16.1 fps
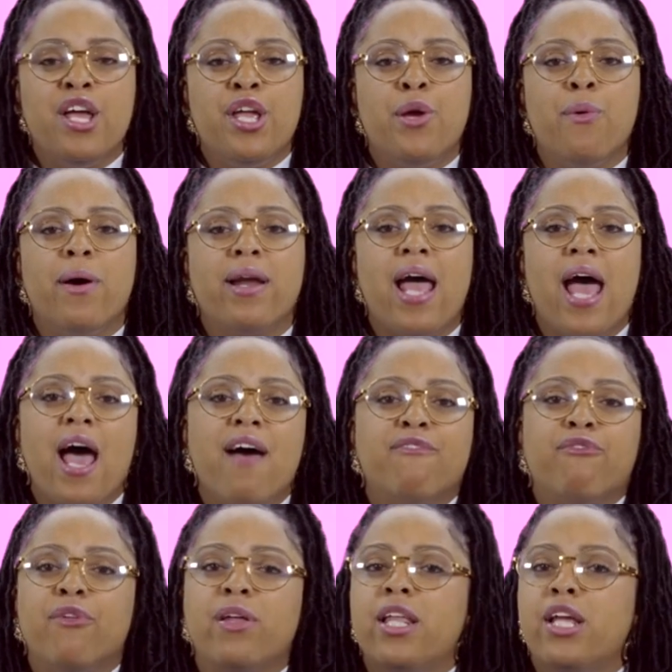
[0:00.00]
You wanna
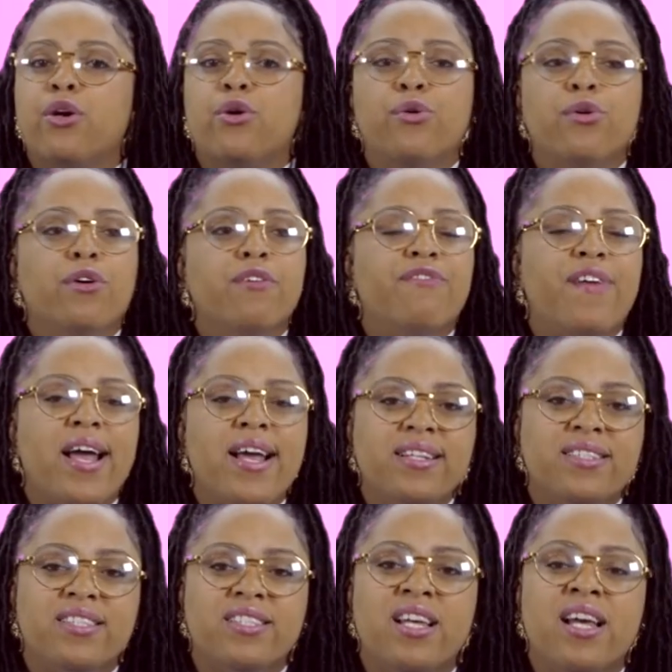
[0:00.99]
have really cool
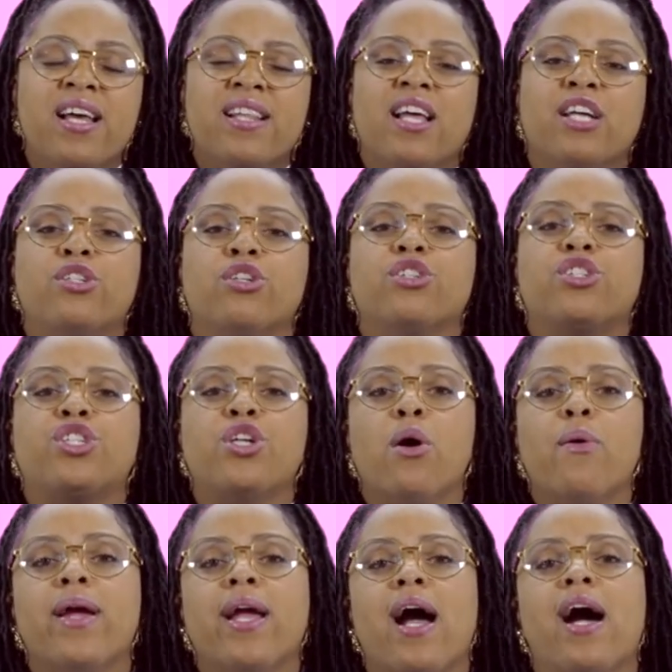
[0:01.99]
events that you're
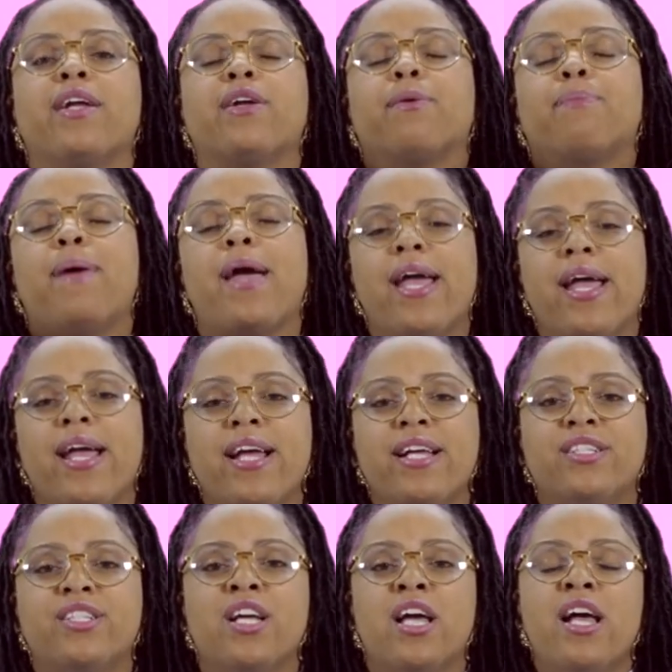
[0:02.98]
showing on your
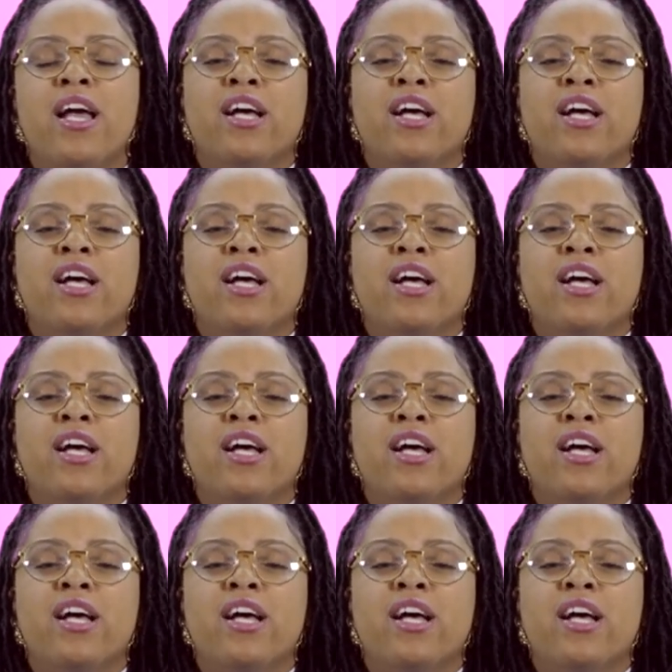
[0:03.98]
page,